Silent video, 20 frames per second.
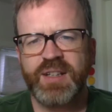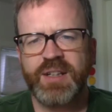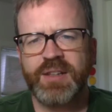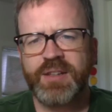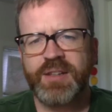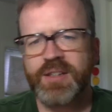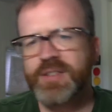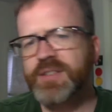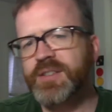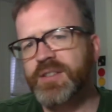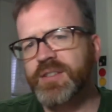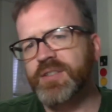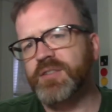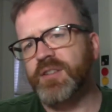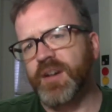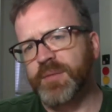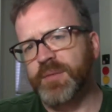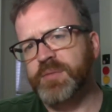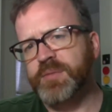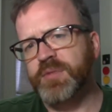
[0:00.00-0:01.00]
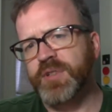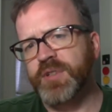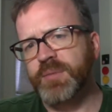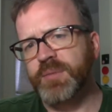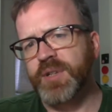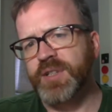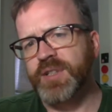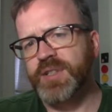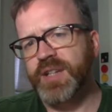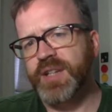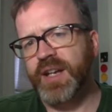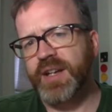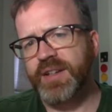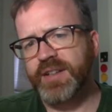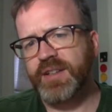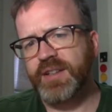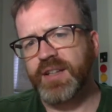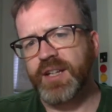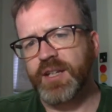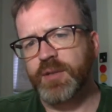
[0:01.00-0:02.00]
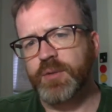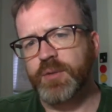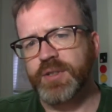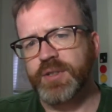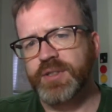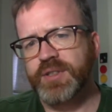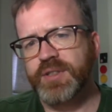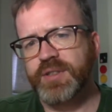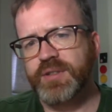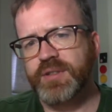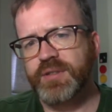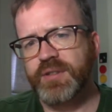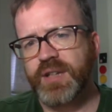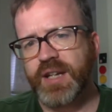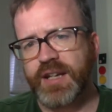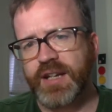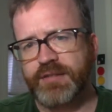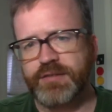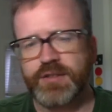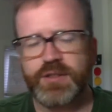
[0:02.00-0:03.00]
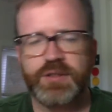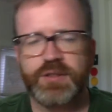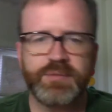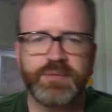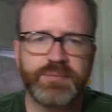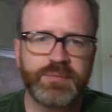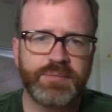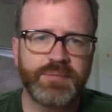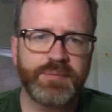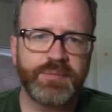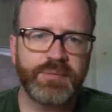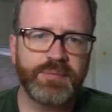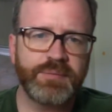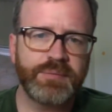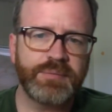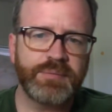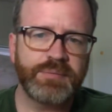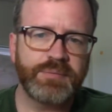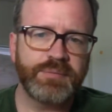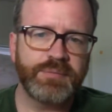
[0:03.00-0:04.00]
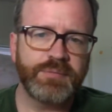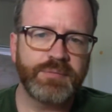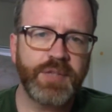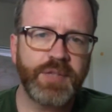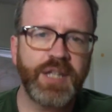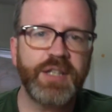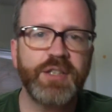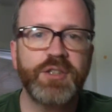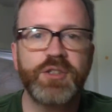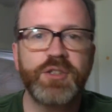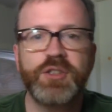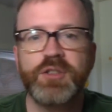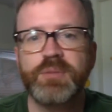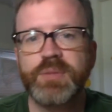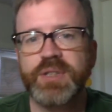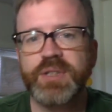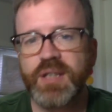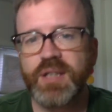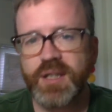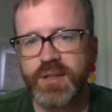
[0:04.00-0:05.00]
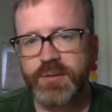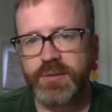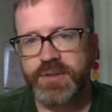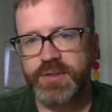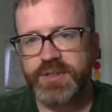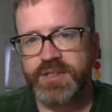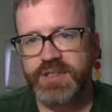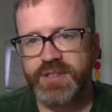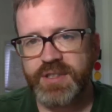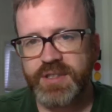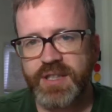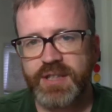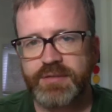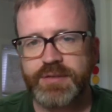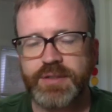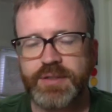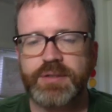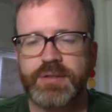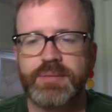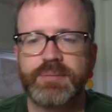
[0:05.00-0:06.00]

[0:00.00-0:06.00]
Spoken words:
This describes pretty much any language, ever. Any human language, ever.